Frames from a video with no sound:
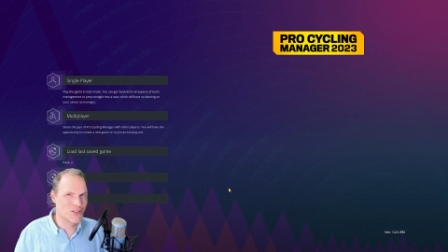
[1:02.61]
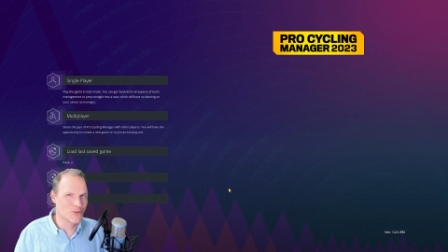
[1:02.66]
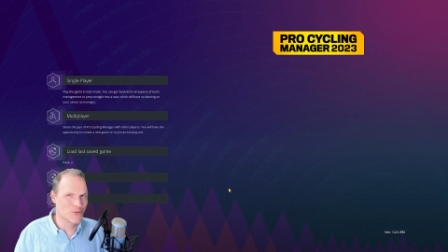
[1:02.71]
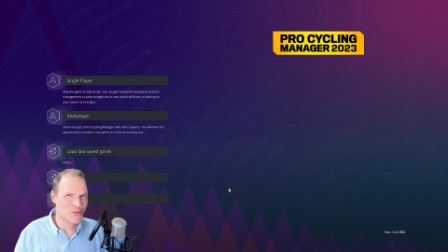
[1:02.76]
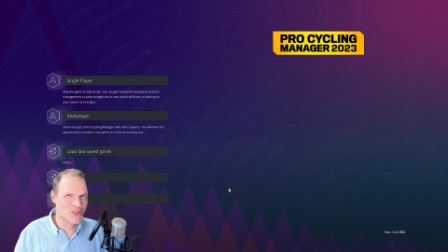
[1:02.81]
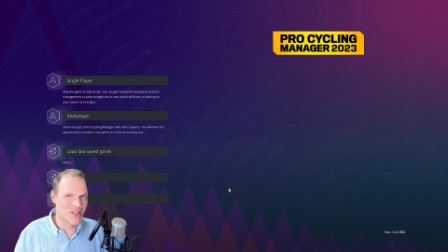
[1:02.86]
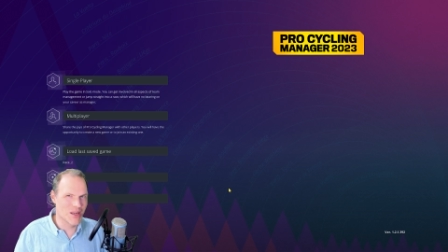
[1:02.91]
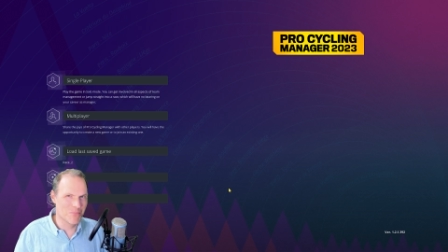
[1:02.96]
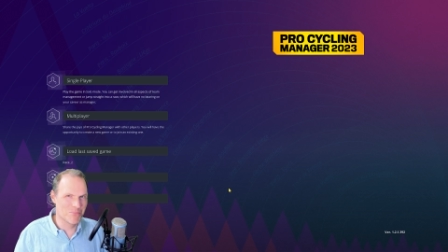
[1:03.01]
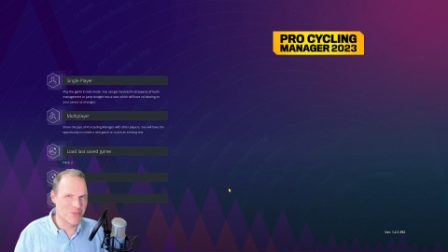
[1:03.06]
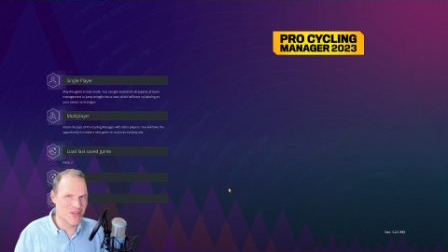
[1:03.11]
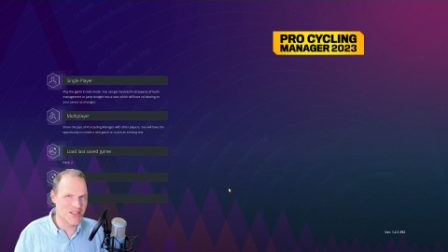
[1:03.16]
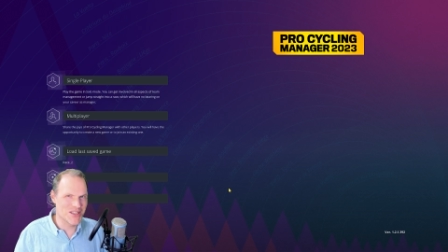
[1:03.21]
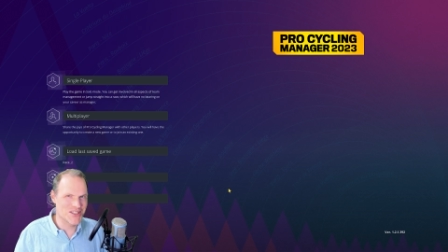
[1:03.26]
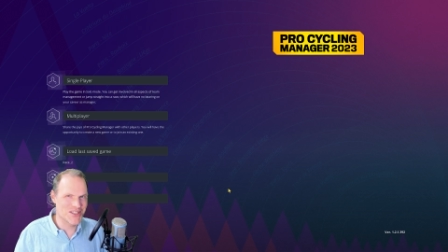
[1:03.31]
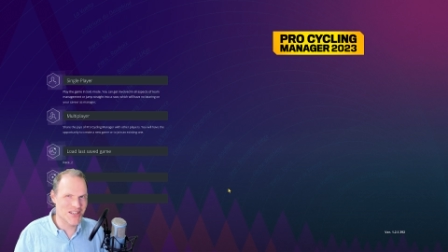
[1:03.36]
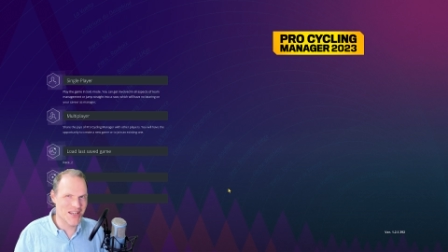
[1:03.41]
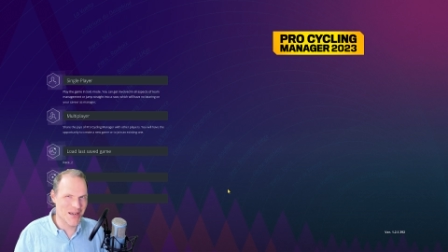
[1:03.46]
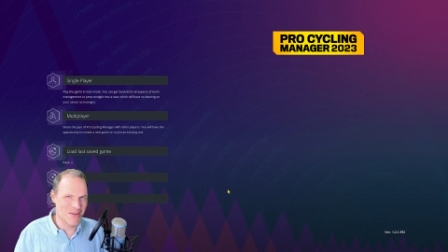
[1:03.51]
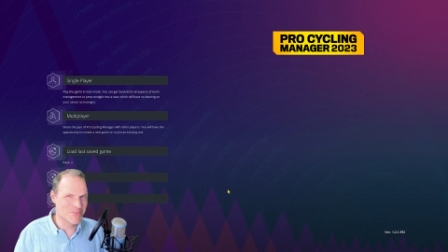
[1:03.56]
do some
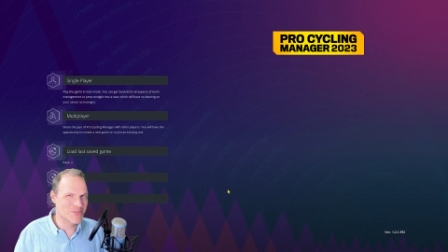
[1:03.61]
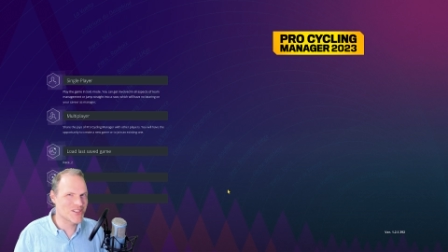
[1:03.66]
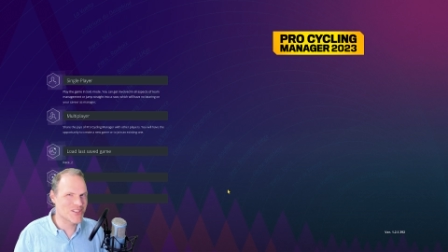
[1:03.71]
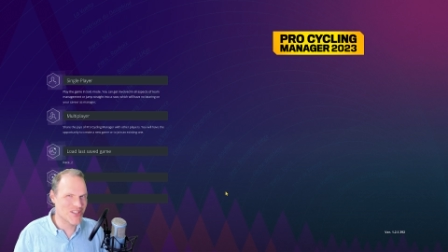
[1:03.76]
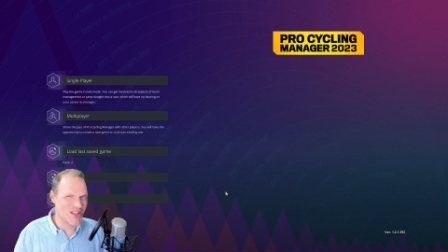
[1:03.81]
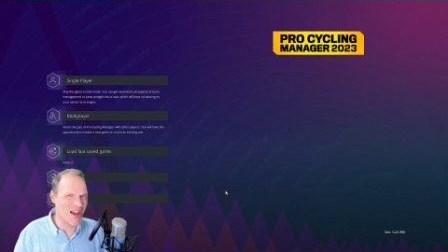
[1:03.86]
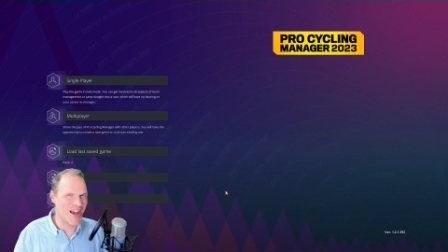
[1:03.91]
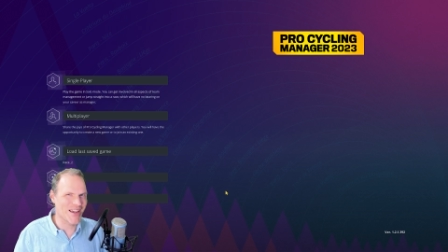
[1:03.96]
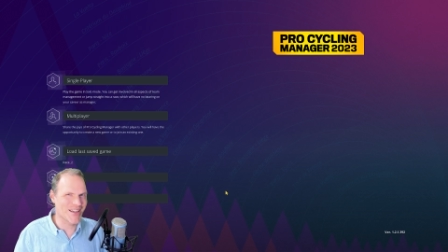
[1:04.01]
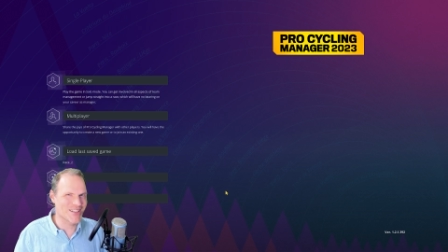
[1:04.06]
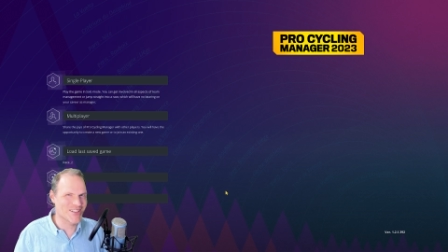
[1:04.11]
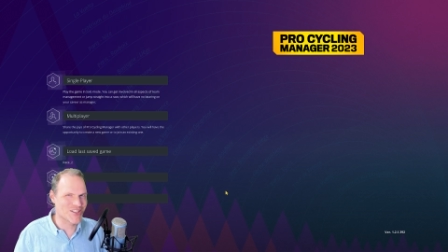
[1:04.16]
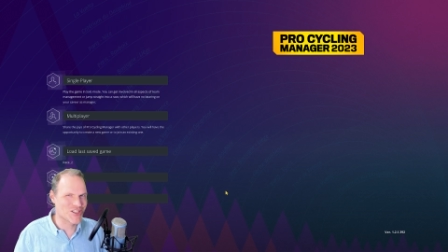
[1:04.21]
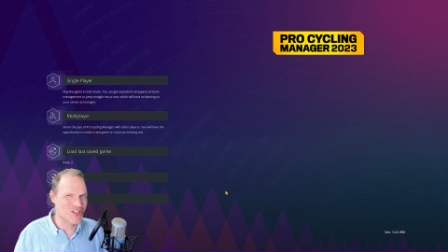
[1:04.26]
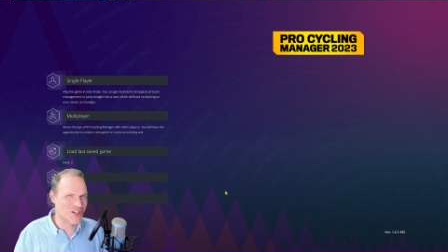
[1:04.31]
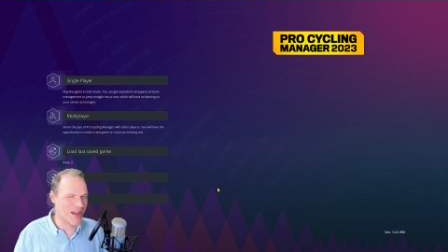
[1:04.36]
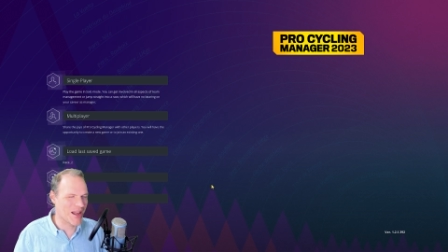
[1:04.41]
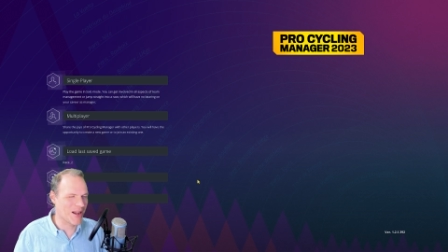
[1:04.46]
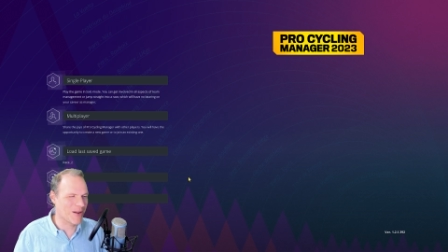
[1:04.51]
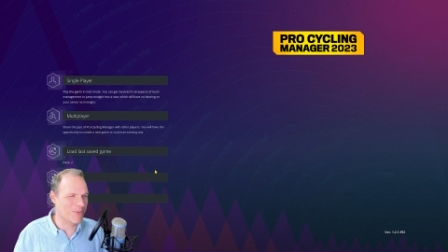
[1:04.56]
PCM science,
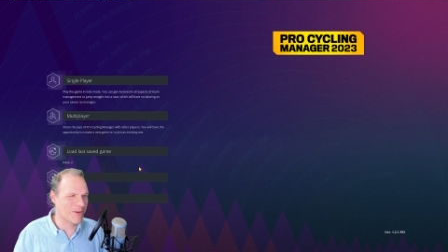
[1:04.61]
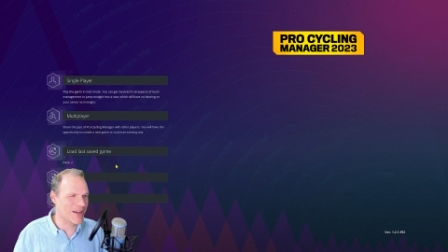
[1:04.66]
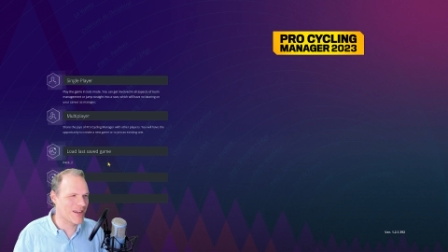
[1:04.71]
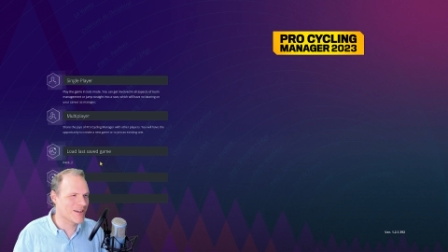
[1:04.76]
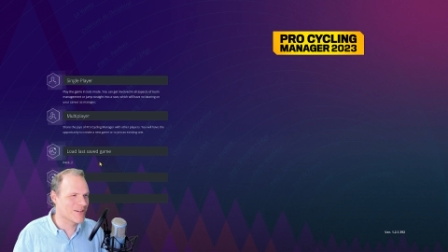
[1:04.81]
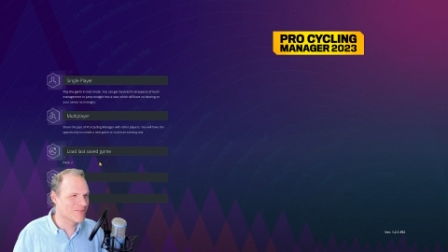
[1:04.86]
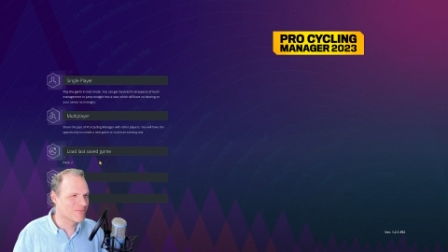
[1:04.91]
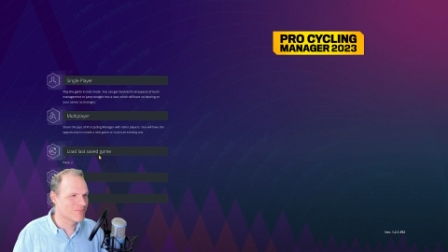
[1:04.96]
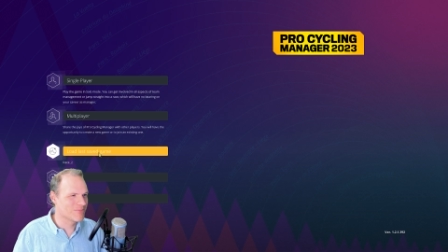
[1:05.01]
shall we?